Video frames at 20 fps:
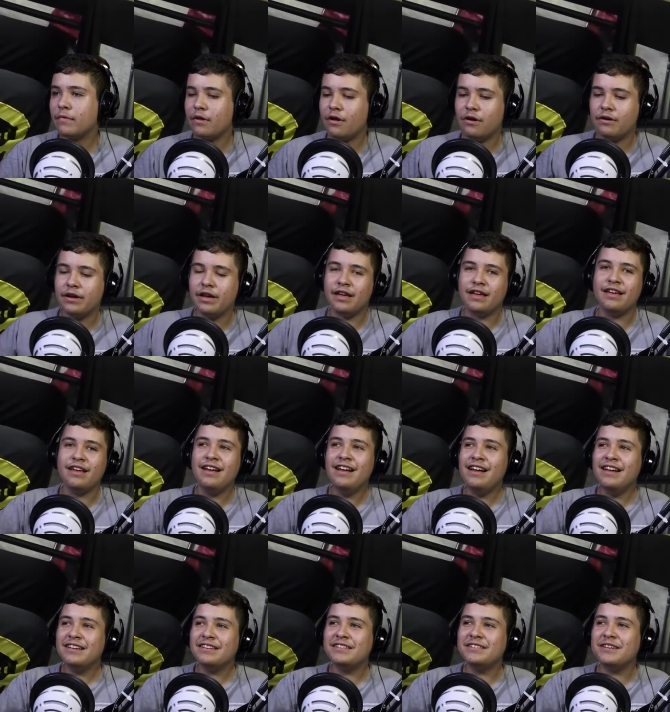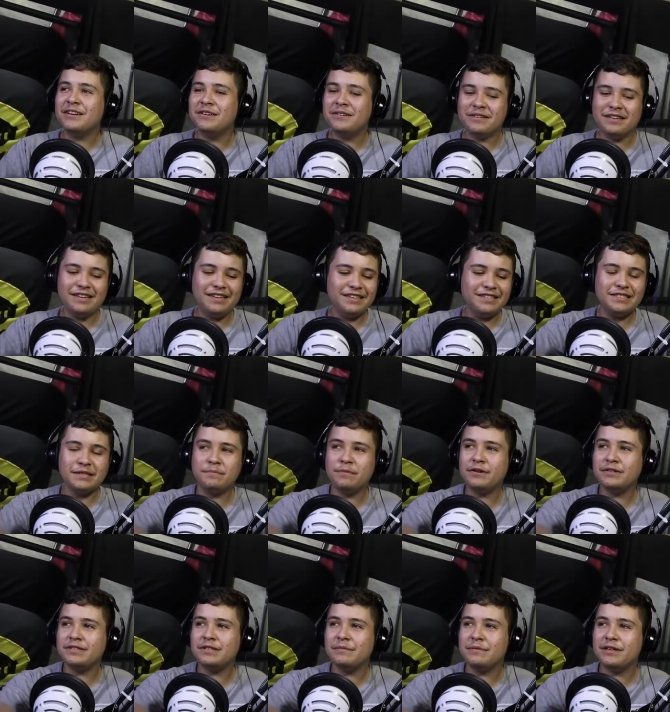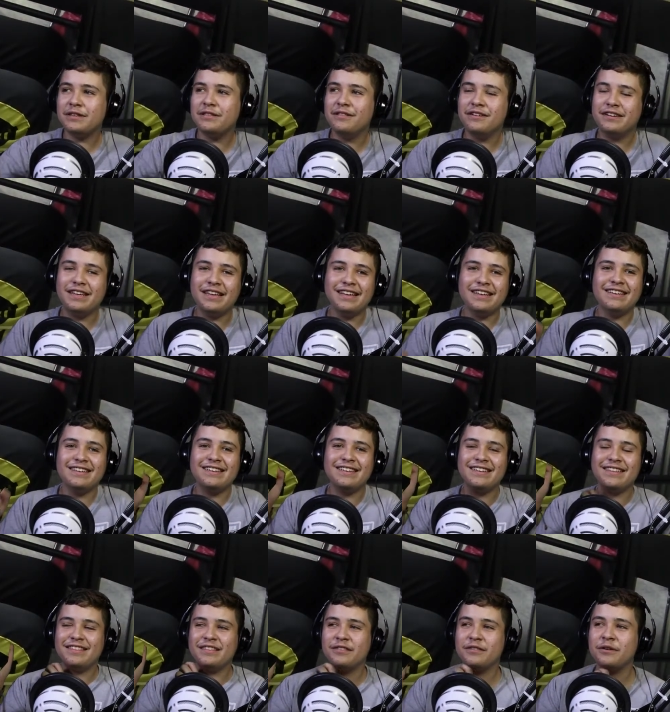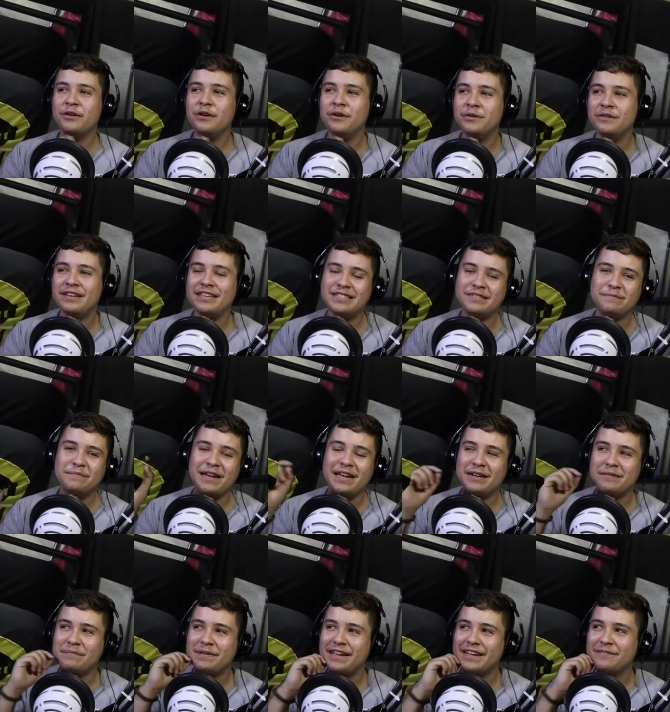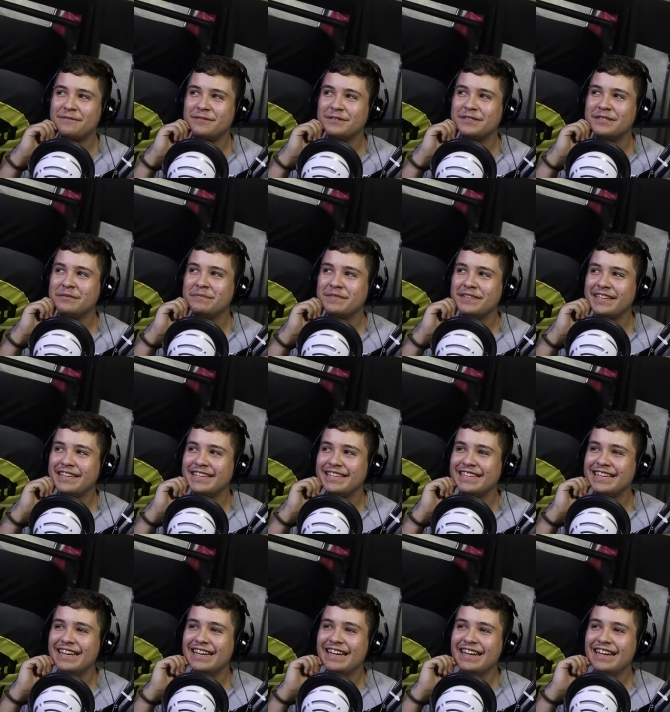Okay, so he's supposed to be looking through his backpack for something.